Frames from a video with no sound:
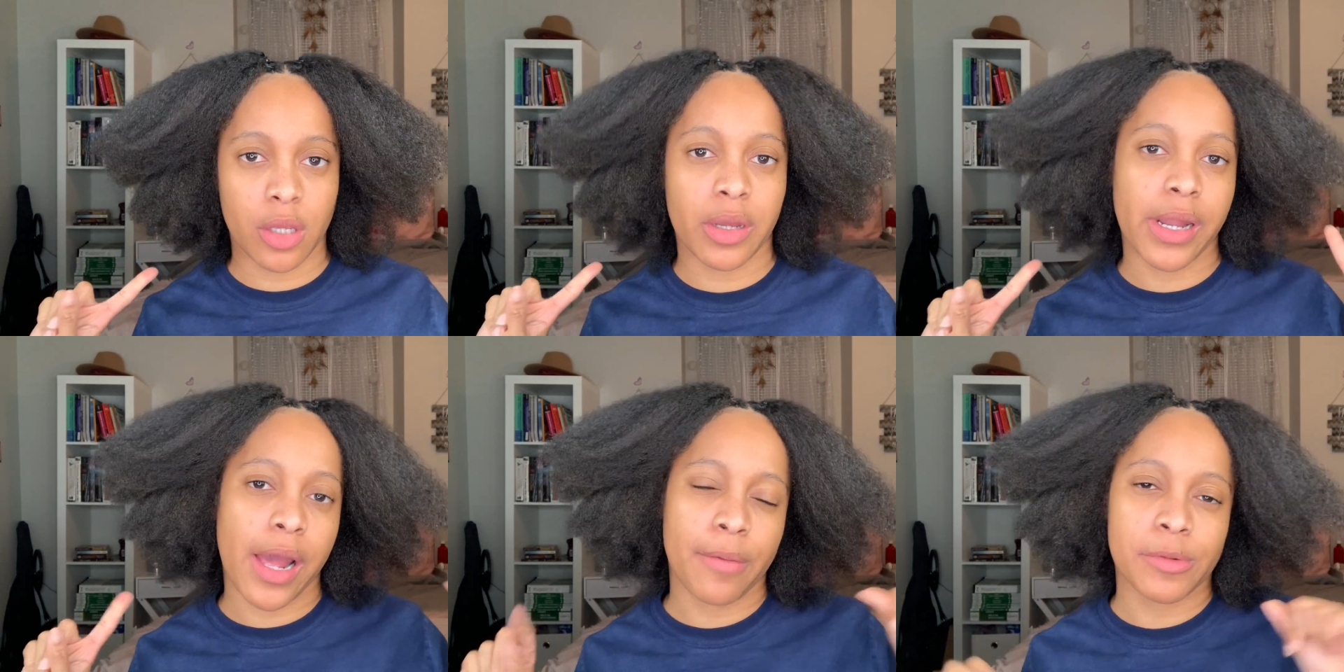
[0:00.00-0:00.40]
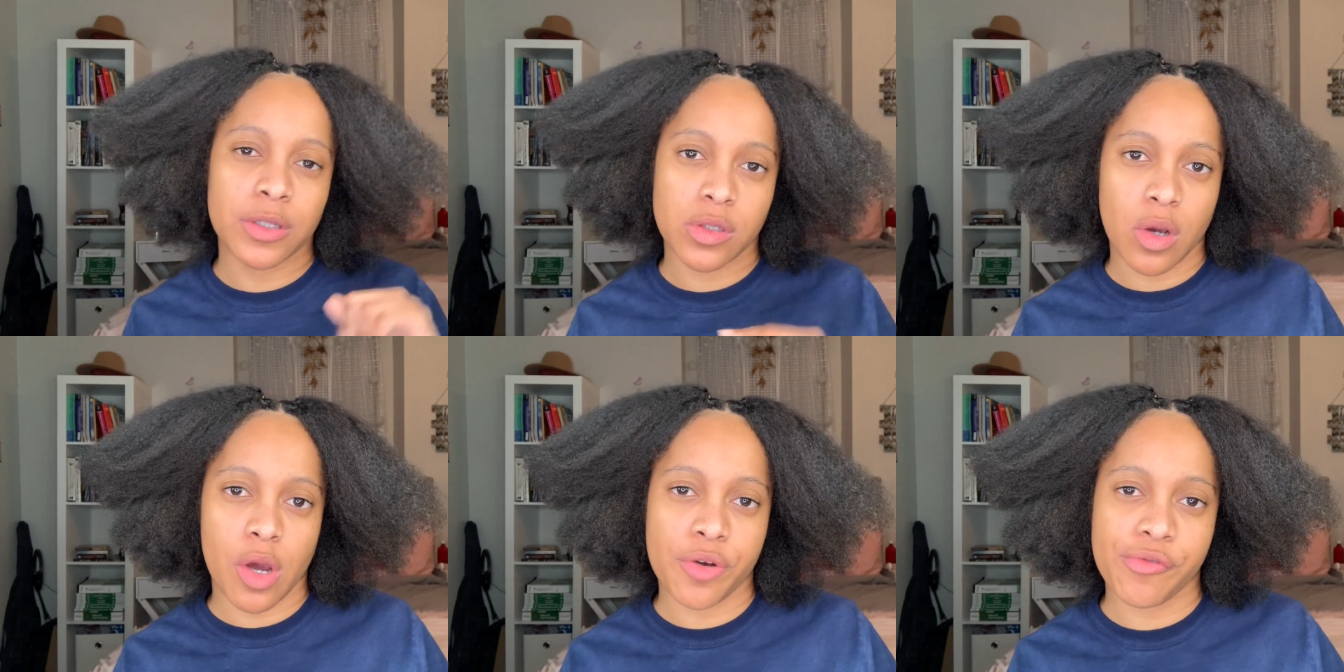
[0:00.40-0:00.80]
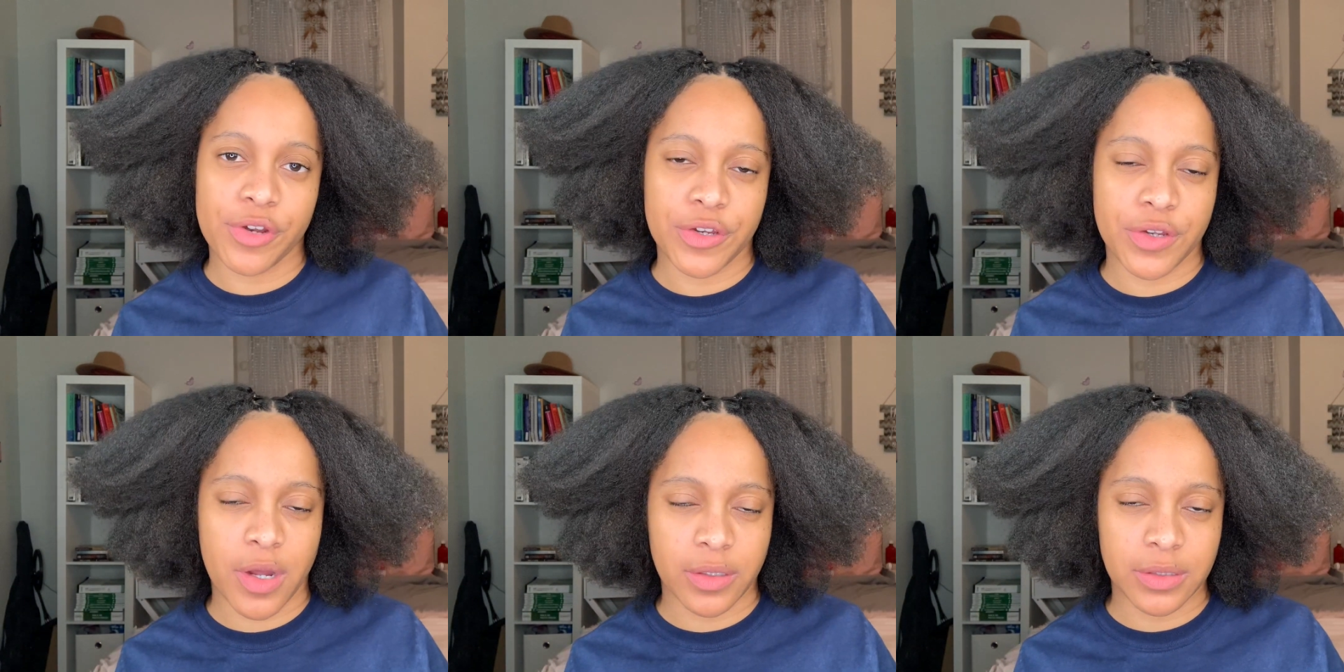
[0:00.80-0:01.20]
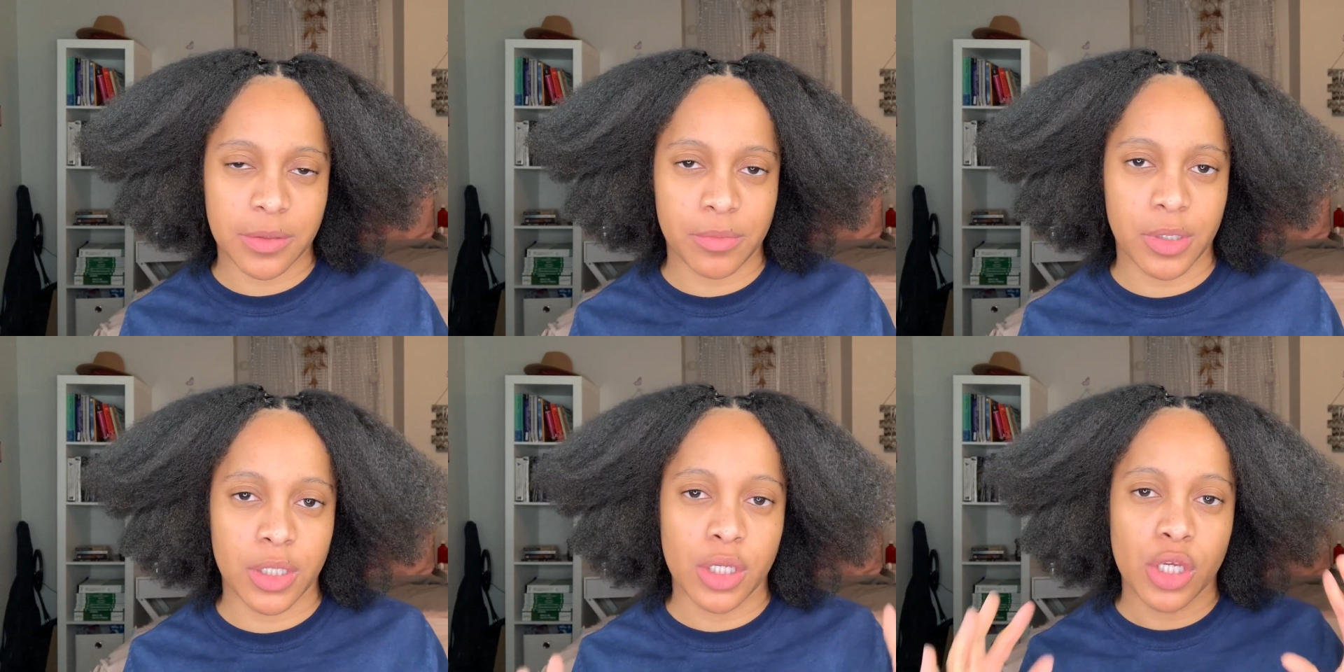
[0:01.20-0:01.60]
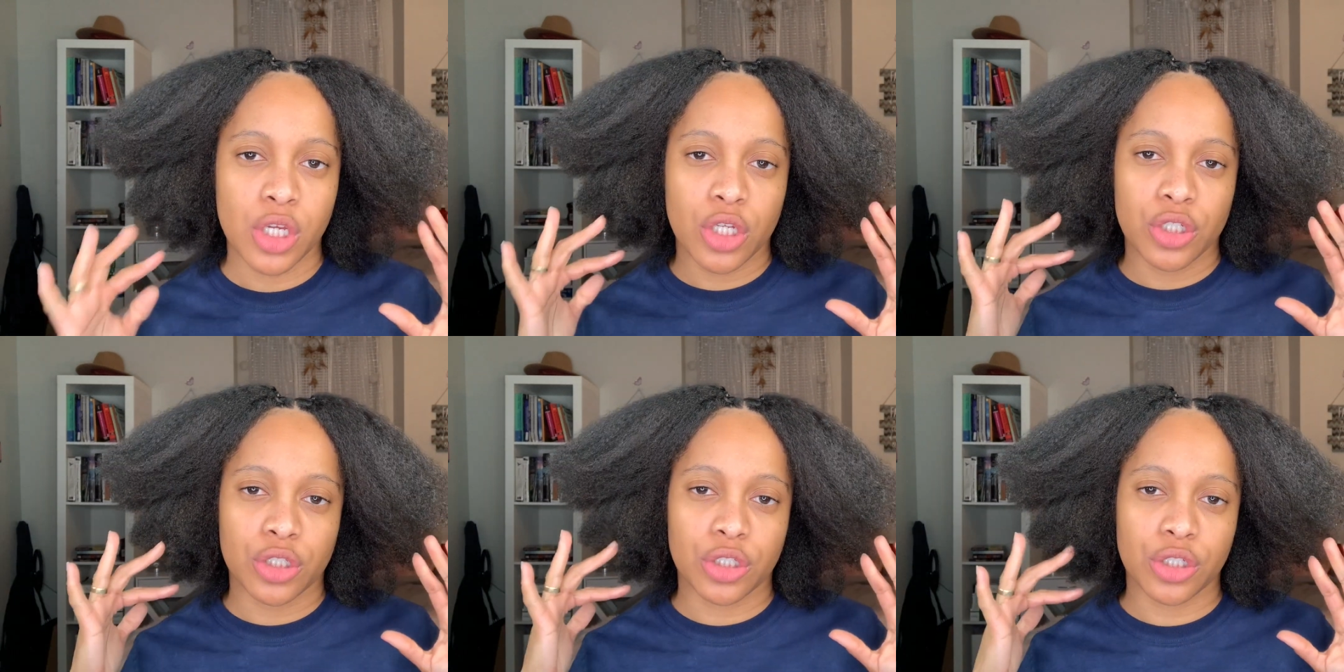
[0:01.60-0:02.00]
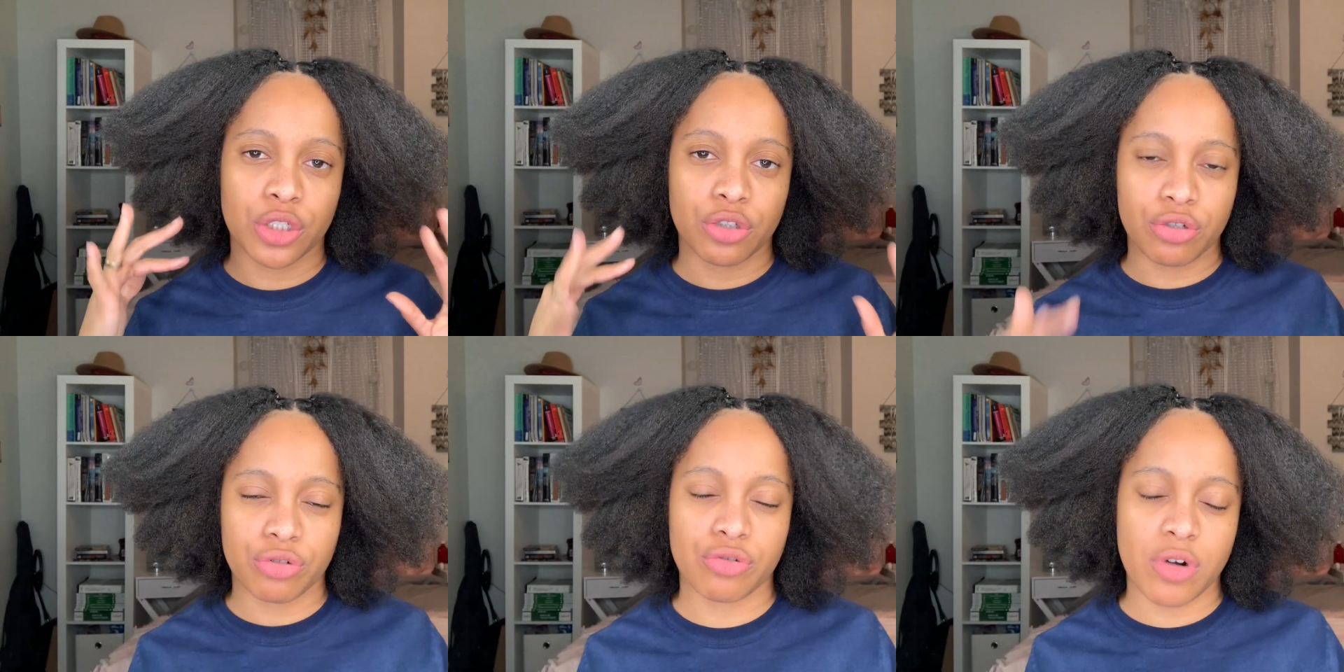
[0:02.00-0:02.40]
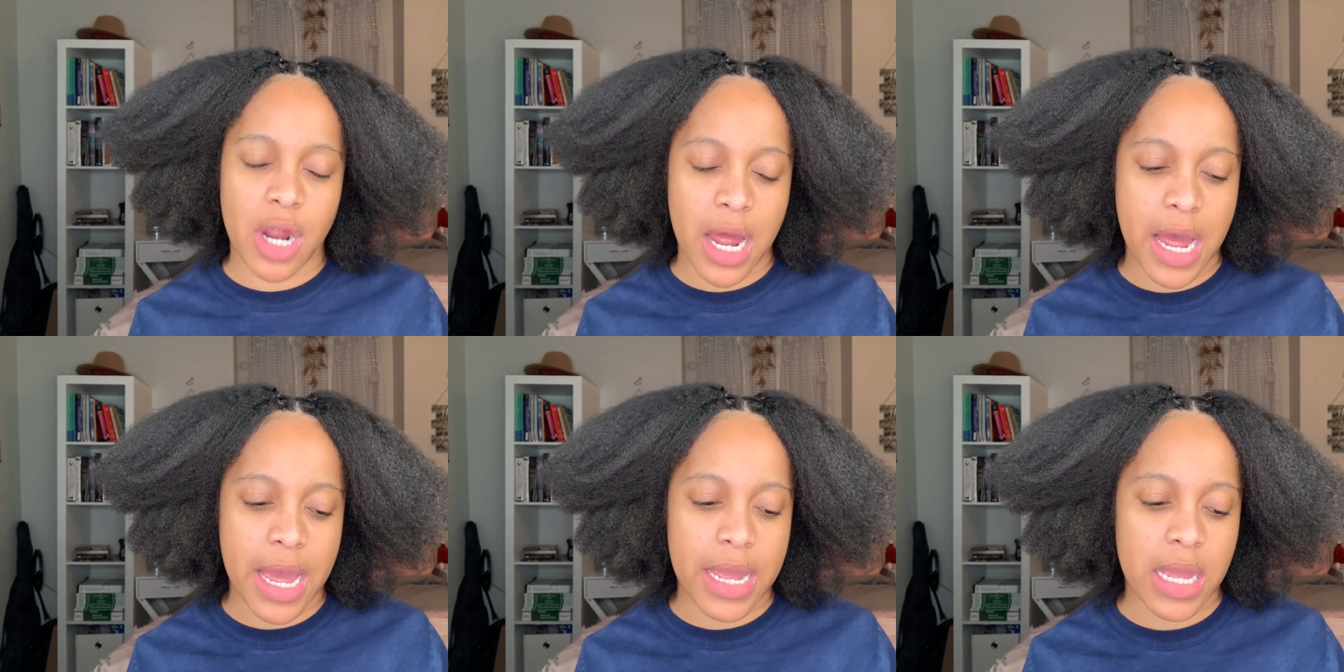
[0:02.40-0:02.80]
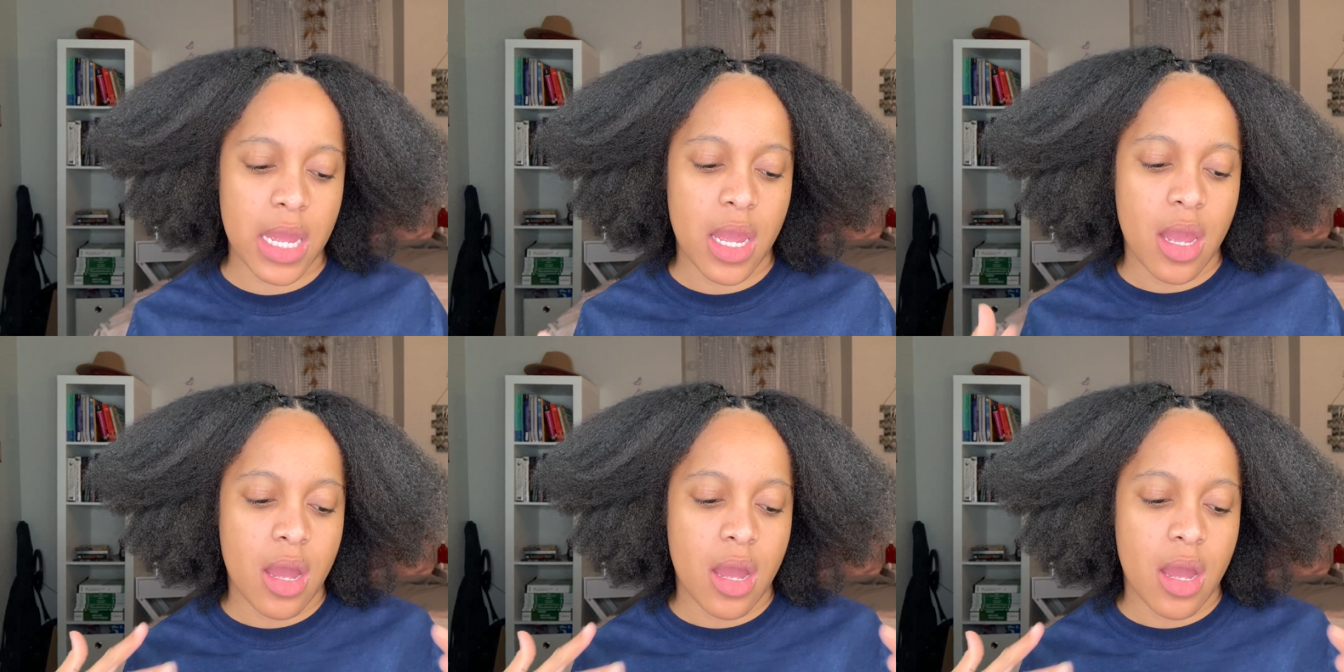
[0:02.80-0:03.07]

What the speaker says: on Amazon reached out to me to try